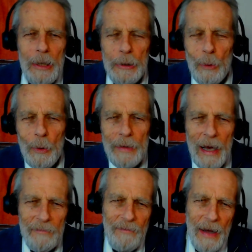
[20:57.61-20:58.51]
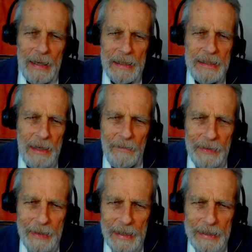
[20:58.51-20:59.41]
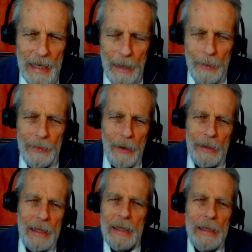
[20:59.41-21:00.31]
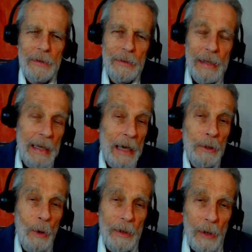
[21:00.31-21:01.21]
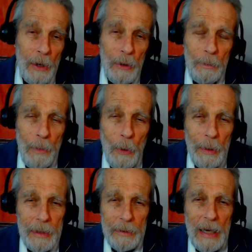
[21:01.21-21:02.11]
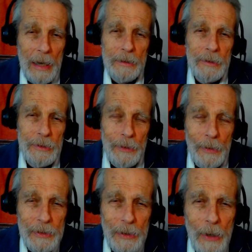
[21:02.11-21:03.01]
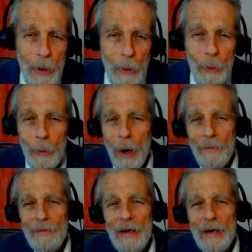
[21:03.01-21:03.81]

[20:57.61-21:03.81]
You will not find a seventh-day Sabbath on any other day. I know an Arnold Bowen in Conyers, Georgia, who offered